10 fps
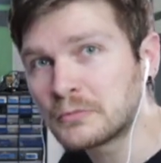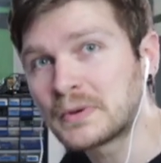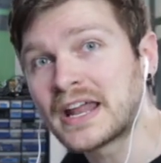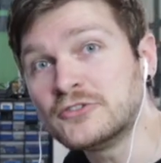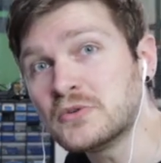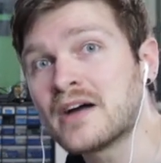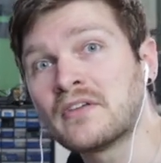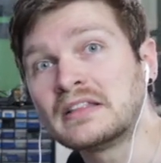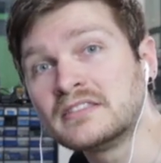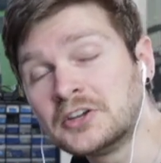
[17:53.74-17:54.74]
but I do have
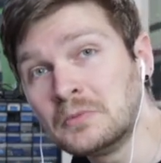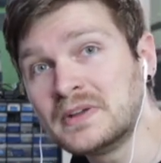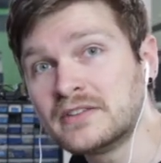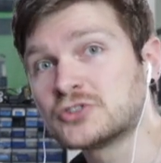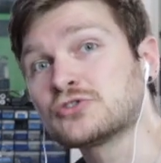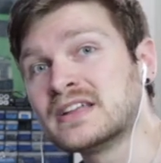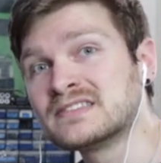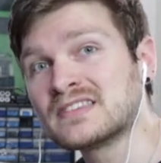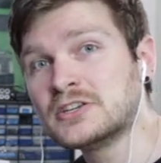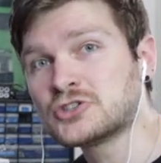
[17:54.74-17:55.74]
a little bit of a
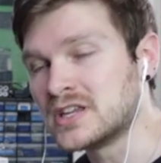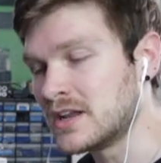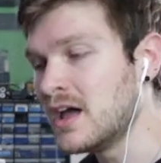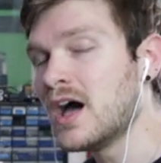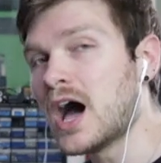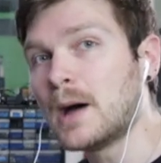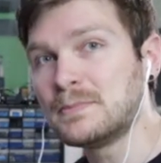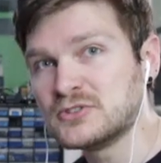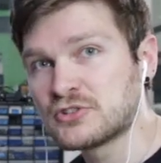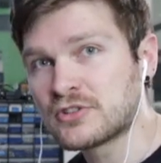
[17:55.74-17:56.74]
translation
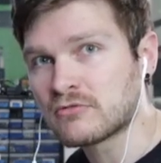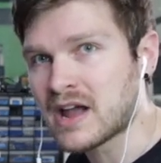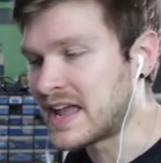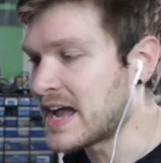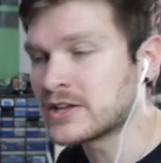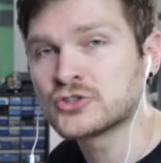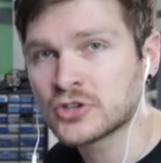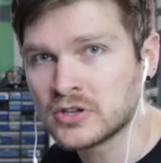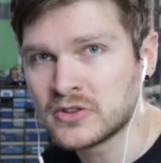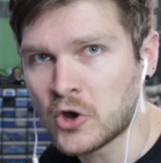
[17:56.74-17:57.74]
up and to the right. I can show
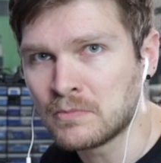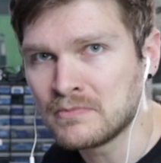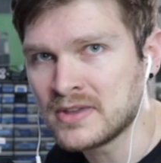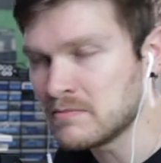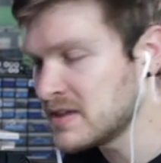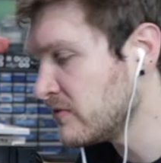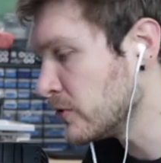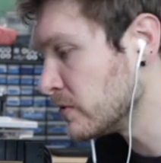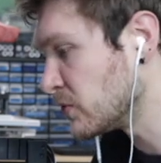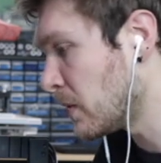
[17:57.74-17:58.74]
you in the OpenPnP
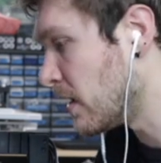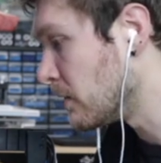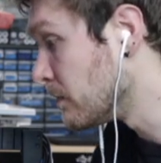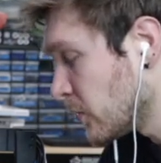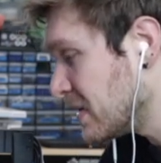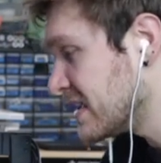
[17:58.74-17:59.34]
view as well. So we